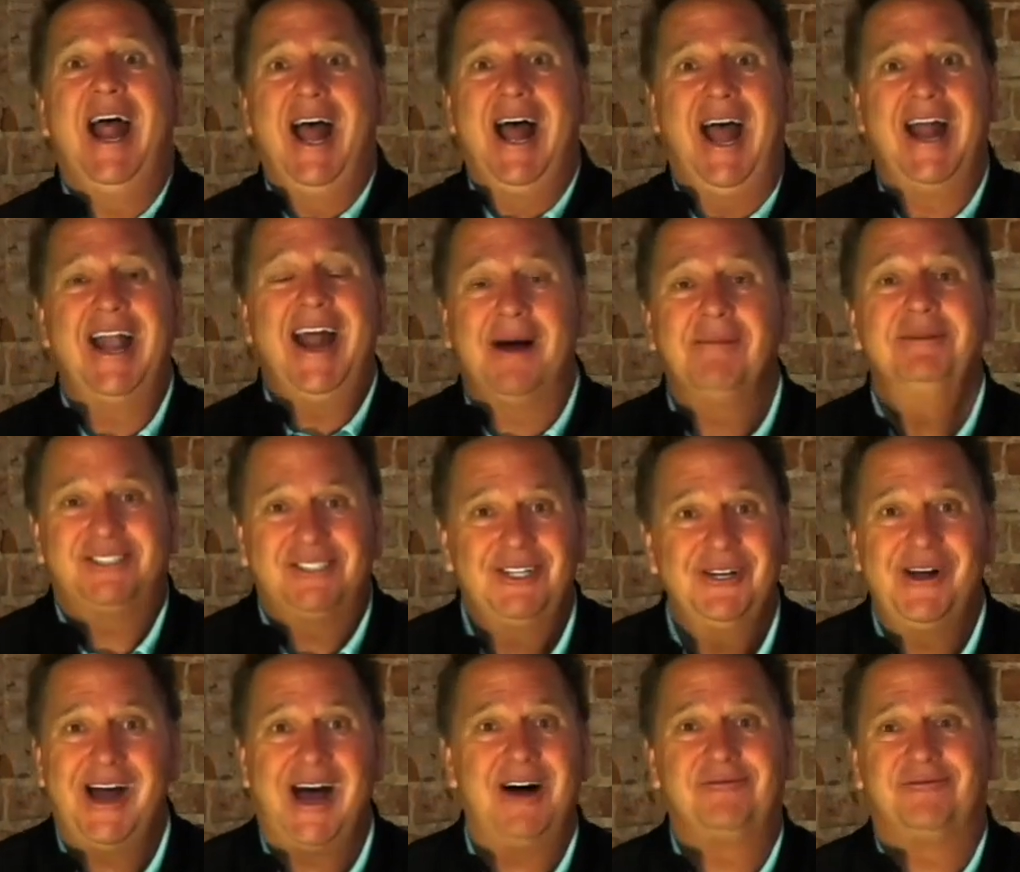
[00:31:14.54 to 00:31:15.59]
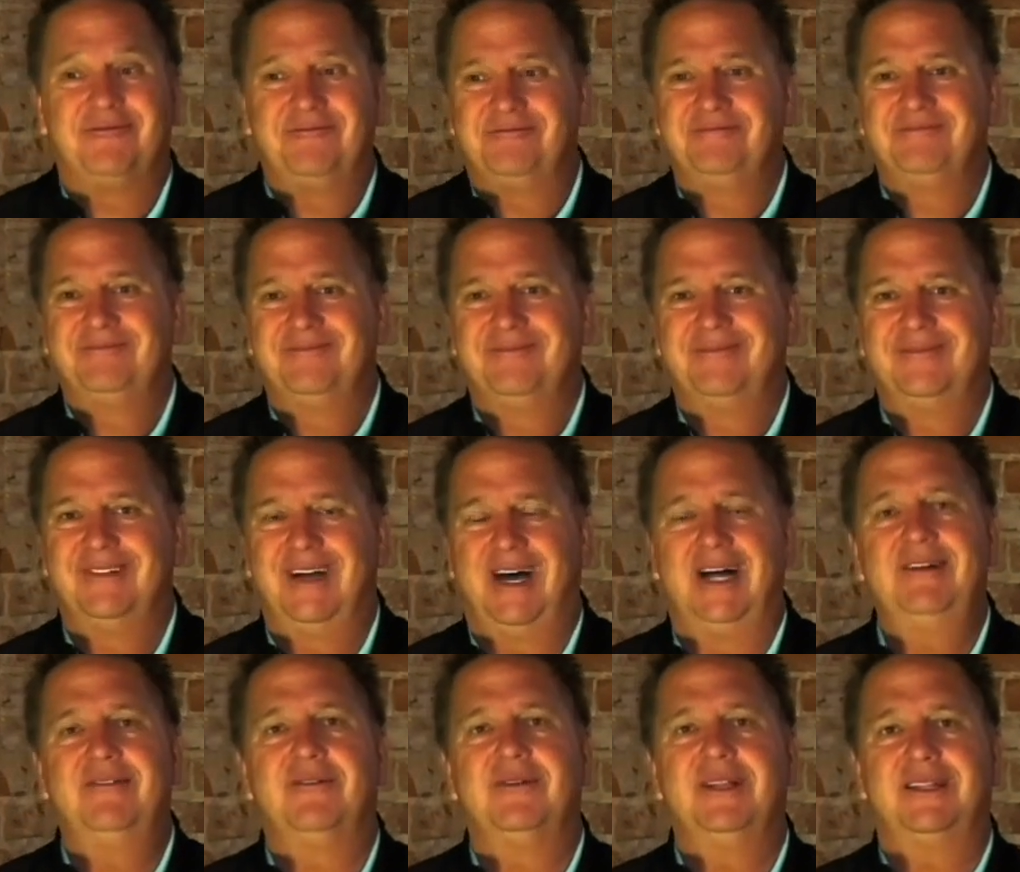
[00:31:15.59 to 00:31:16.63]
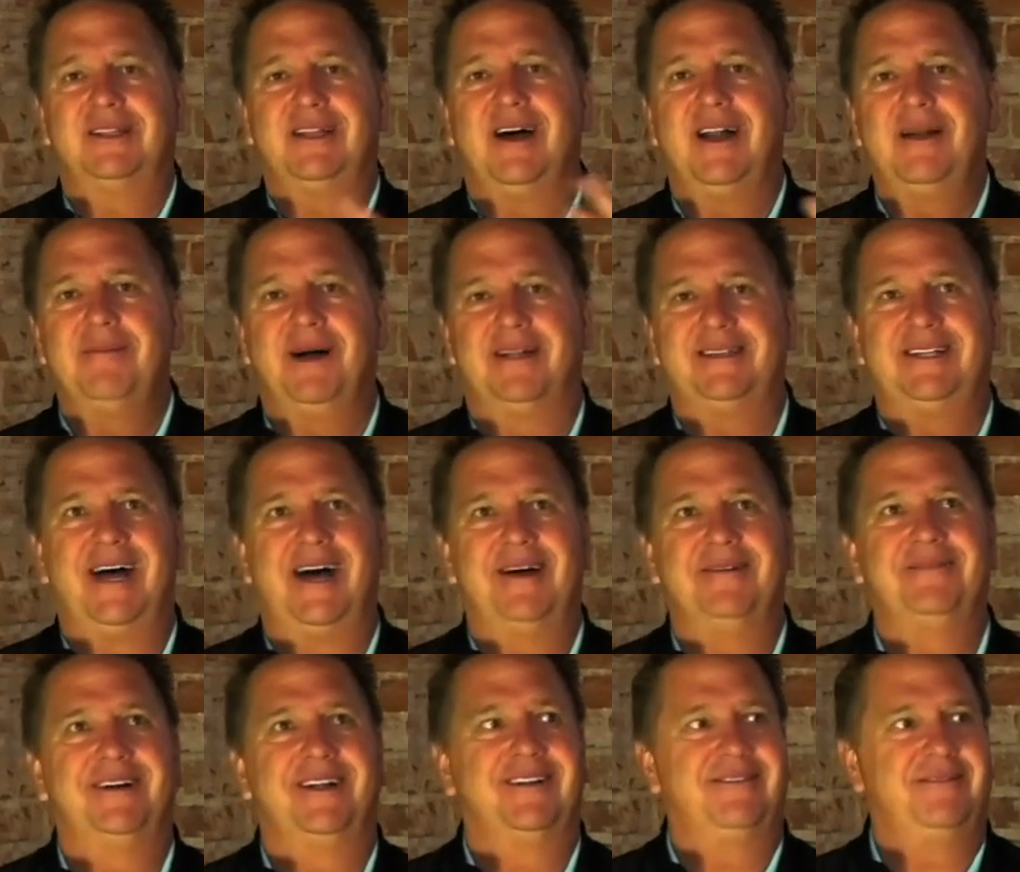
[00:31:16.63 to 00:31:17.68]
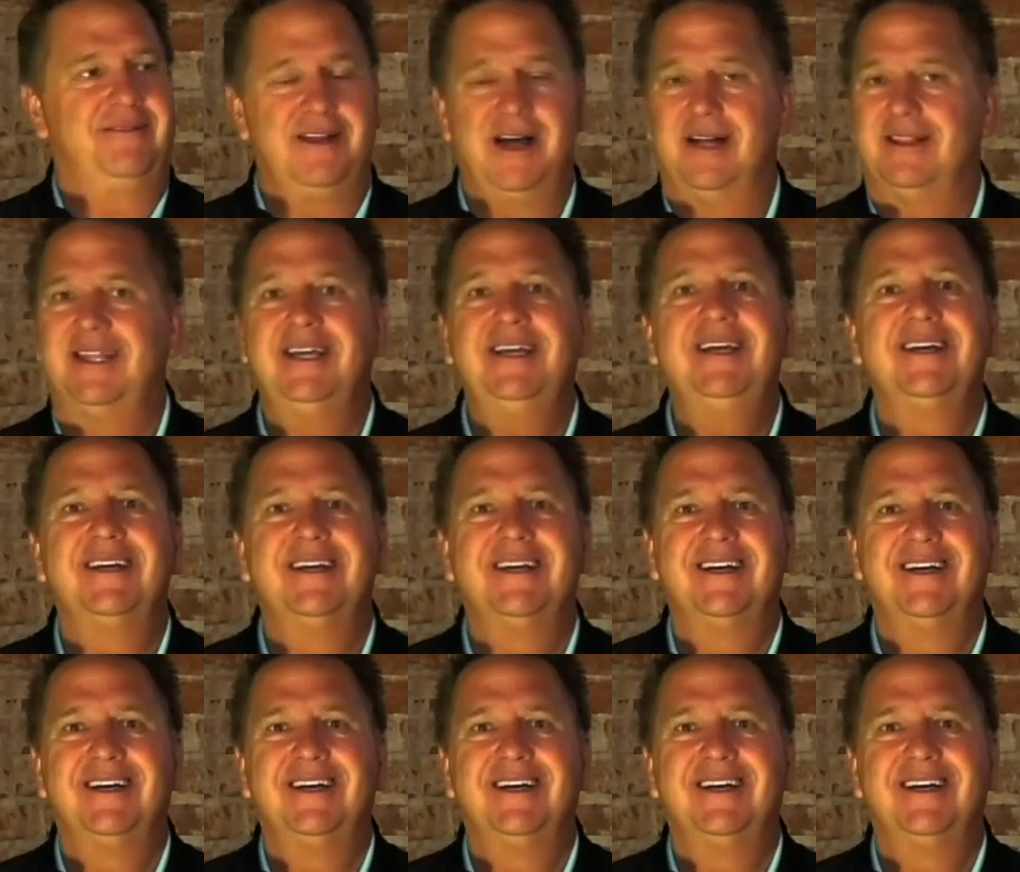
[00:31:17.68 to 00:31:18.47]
And how much do you have? I never really thought about that, but nothing.